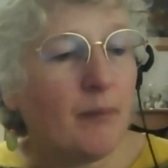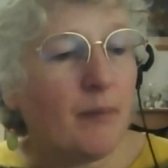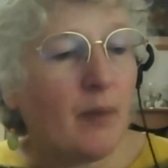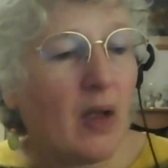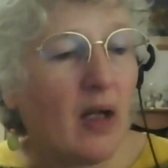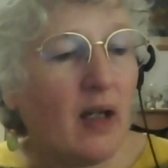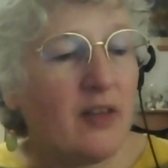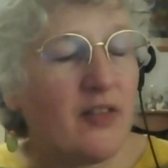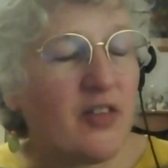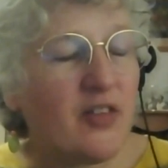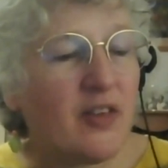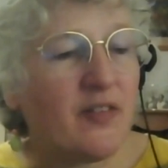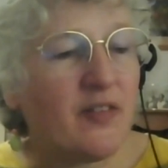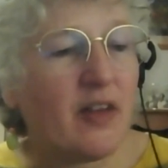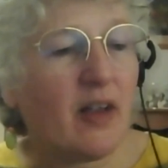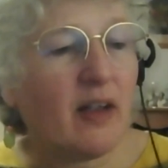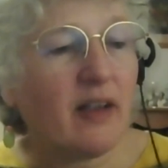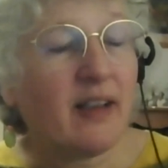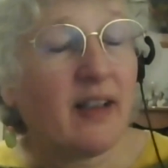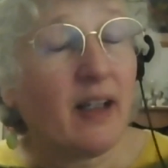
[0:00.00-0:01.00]
I
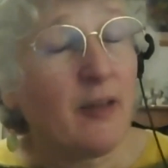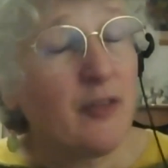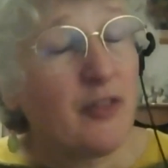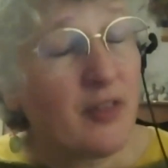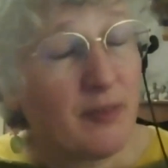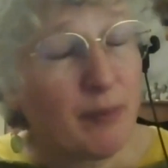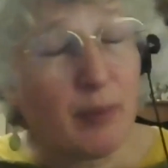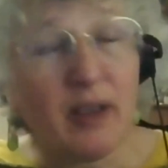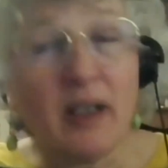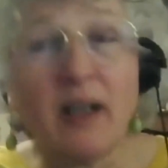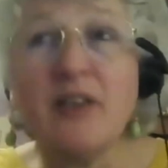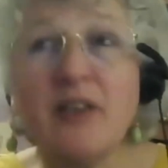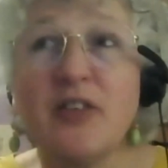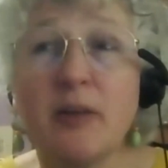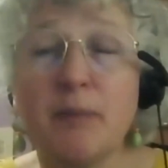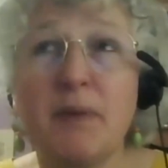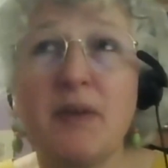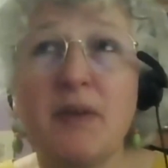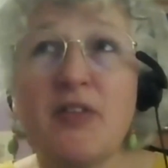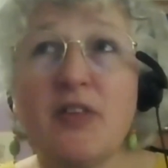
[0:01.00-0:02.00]
counted when I
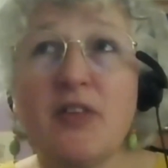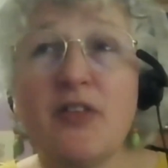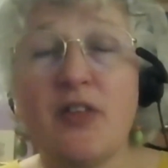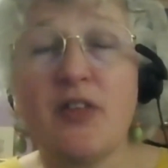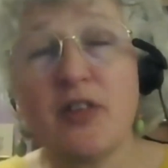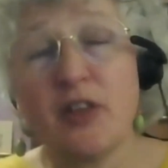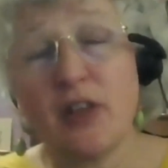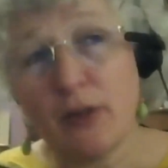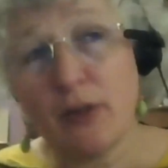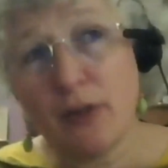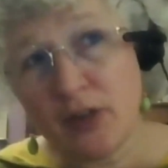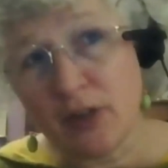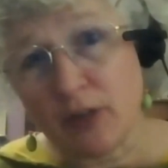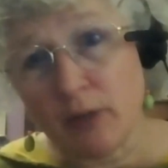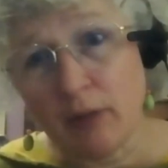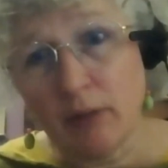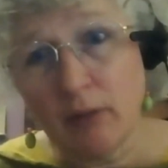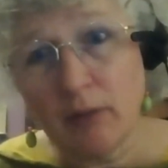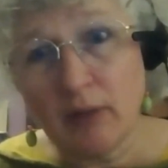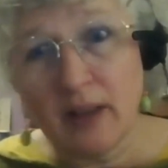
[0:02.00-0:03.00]
did Business as
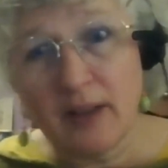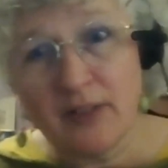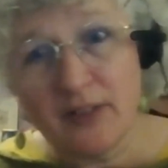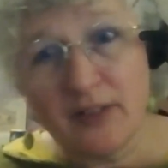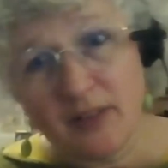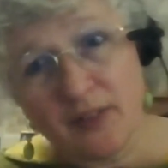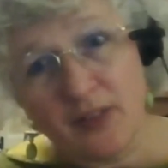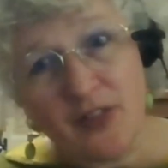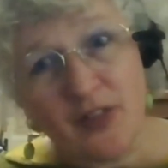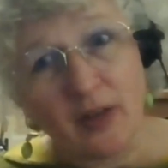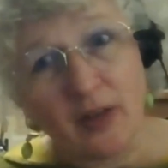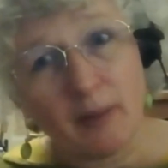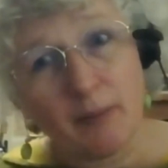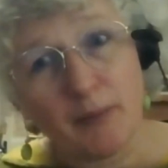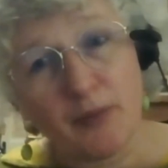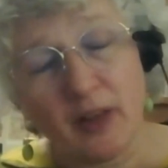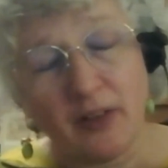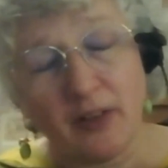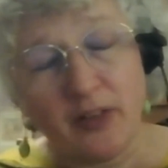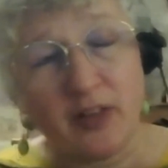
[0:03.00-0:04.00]
Usual, I did the
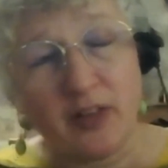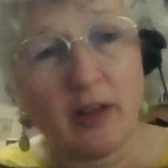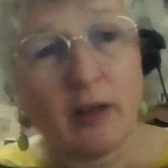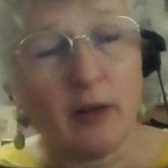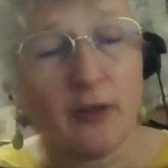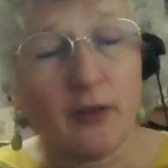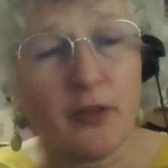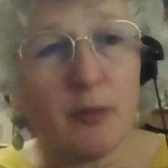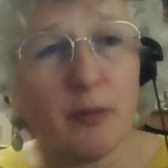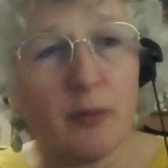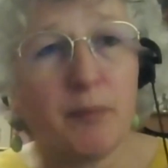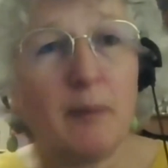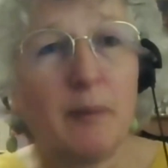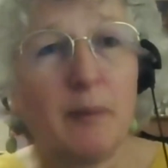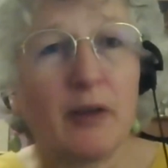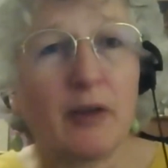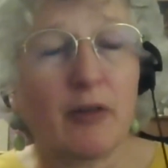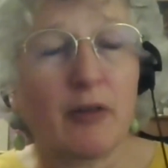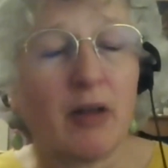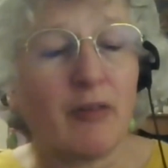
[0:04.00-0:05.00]
sums, and I did a lot of
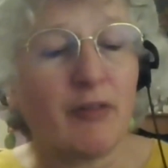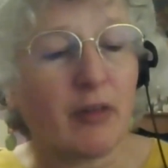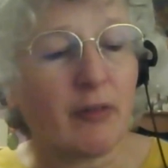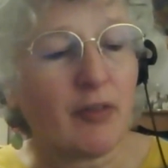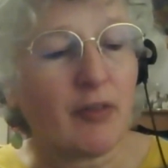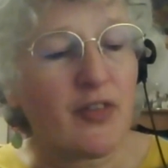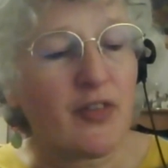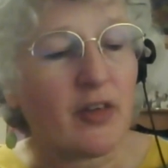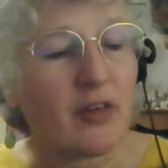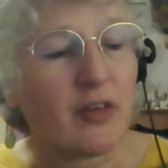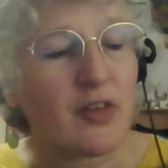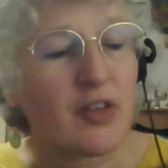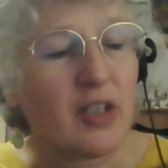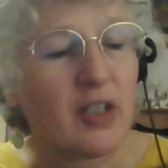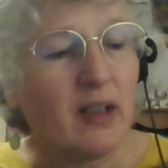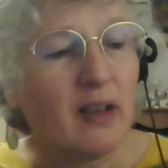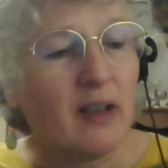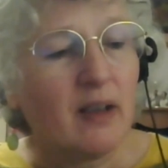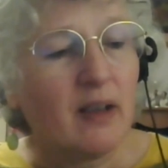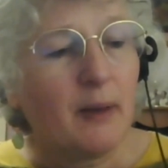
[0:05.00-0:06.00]
bibliographic research.
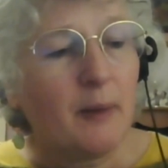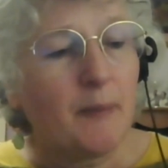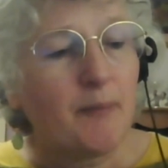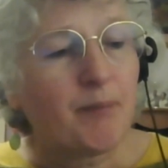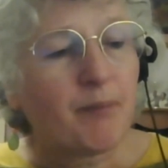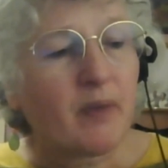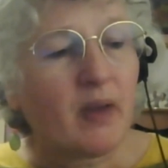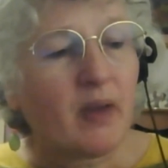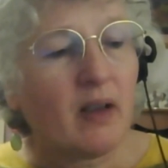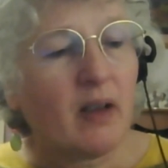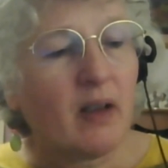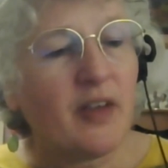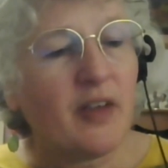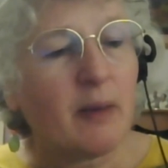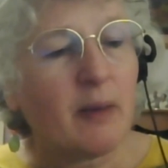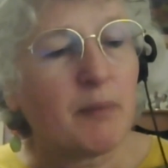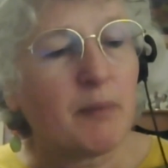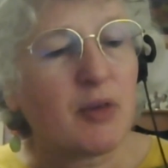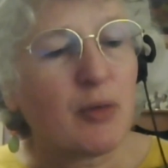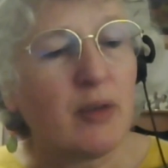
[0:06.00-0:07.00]
And I
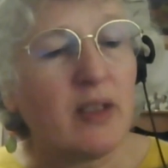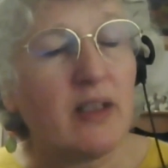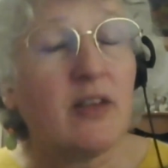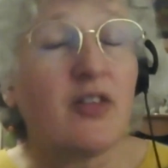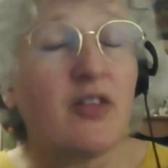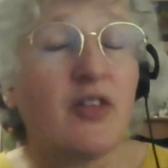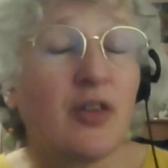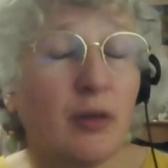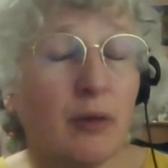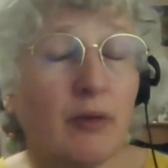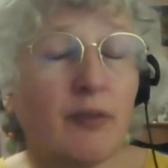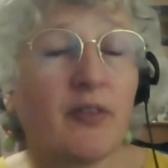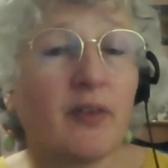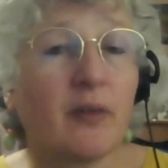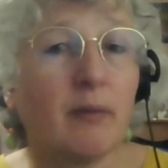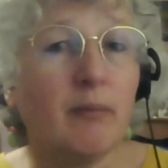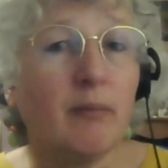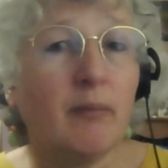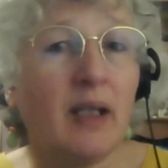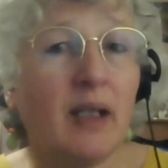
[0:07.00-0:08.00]
think between the two of
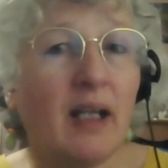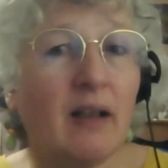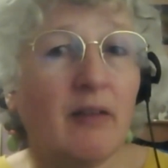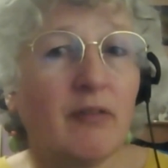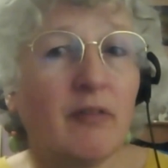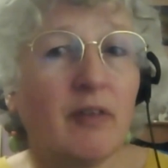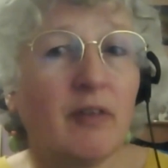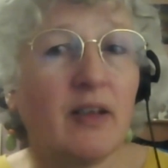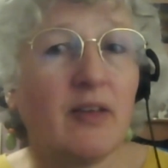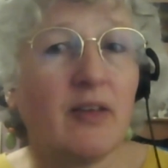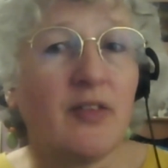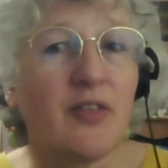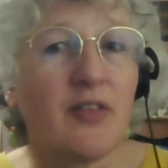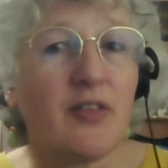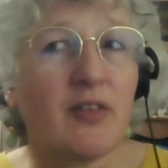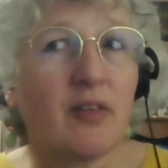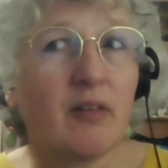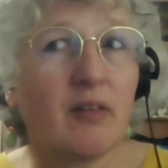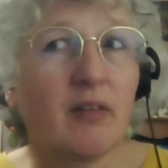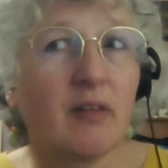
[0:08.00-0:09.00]
them, Helen
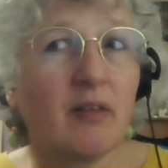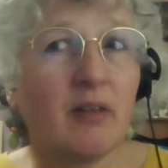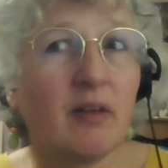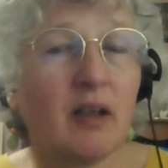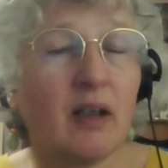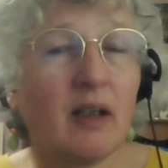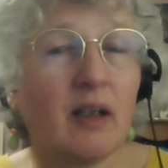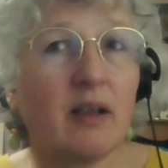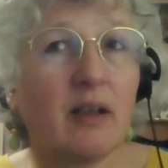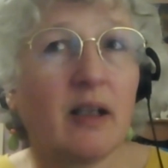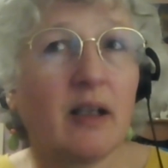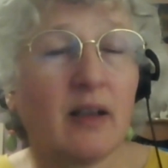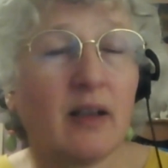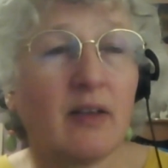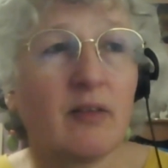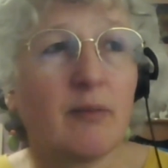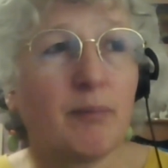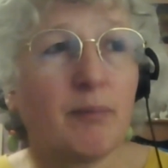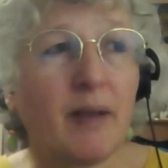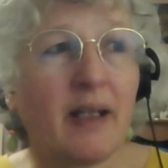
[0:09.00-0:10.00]
Rees and
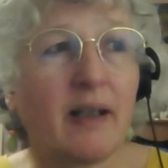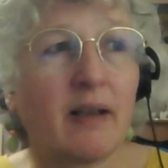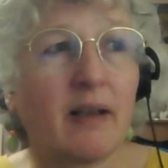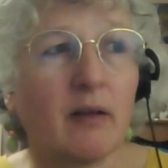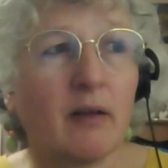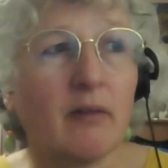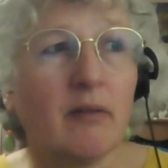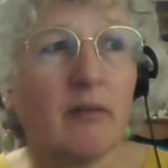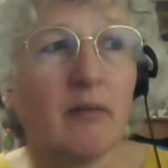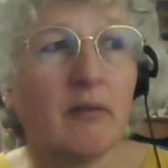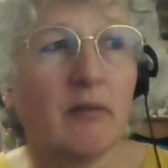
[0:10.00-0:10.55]
Ann Pedler,